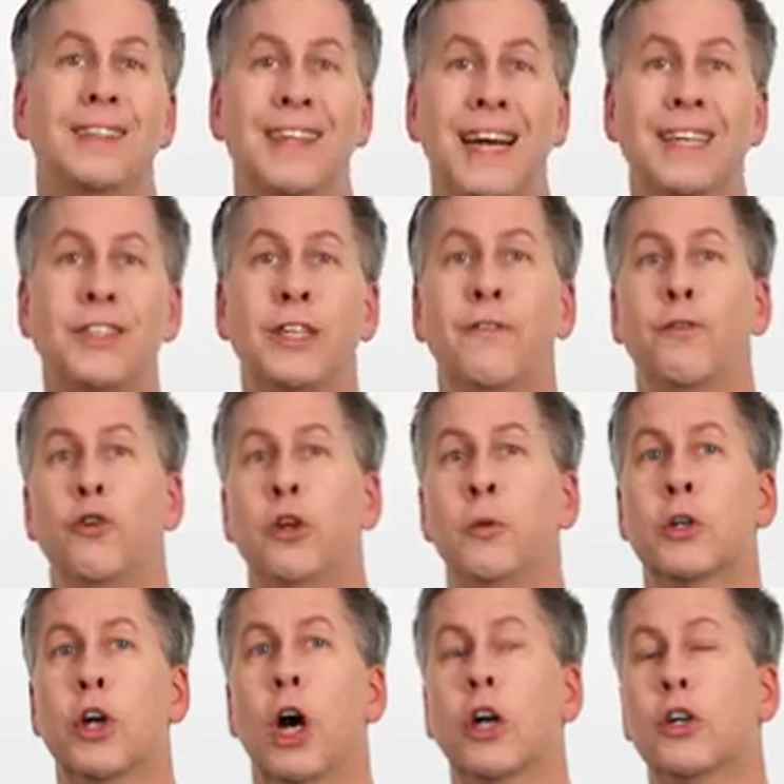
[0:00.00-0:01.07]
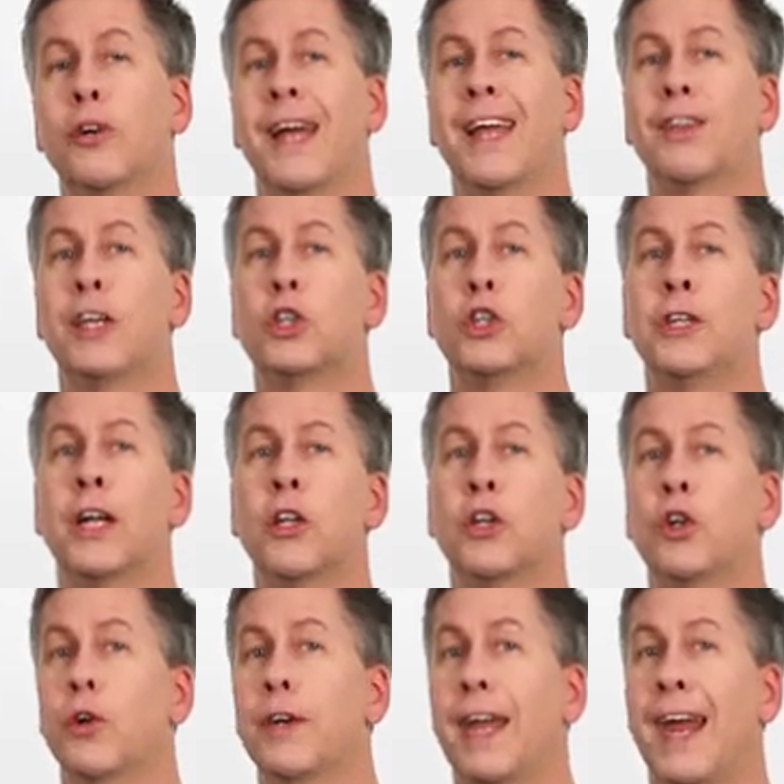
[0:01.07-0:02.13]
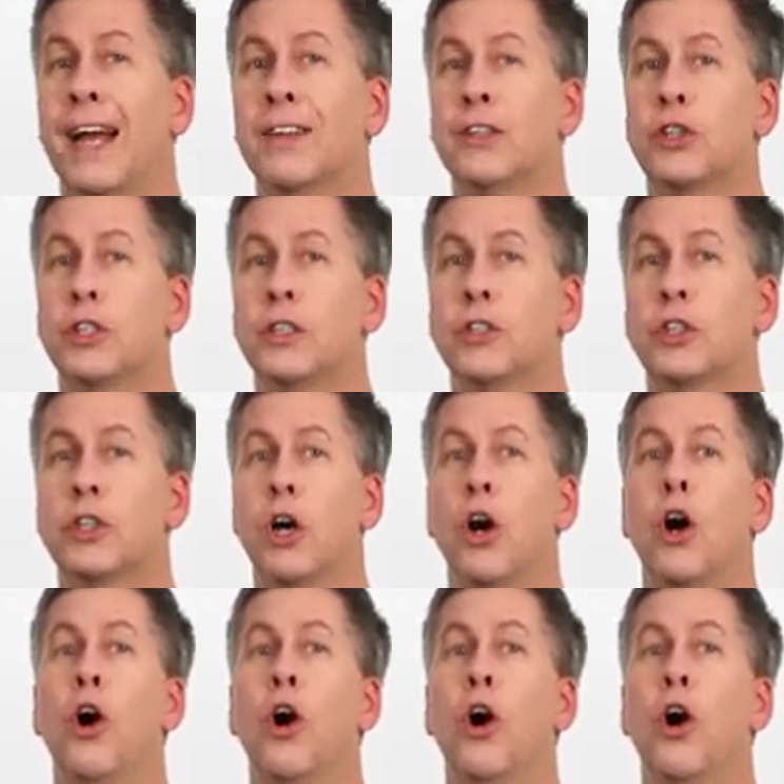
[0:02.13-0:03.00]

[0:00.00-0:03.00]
testing for pneumococcal and Legionella urine antigens